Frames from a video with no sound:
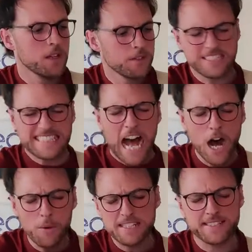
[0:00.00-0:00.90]
It's
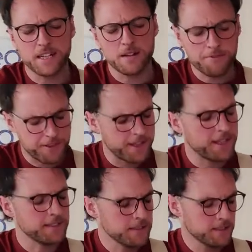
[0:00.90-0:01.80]
always
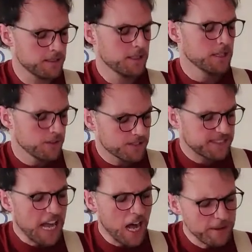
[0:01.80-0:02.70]
something, it's
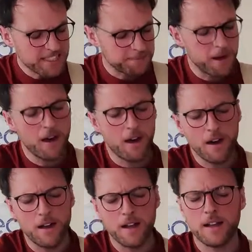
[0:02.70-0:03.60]
always more.
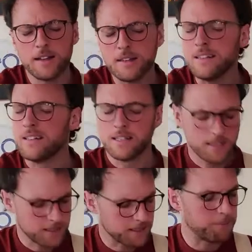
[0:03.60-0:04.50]

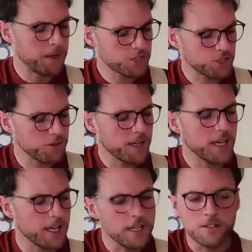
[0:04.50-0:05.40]
Gotta push
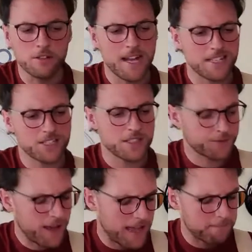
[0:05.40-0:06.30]
away to watch this
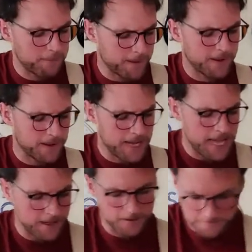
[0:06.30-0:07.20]
fire burn out.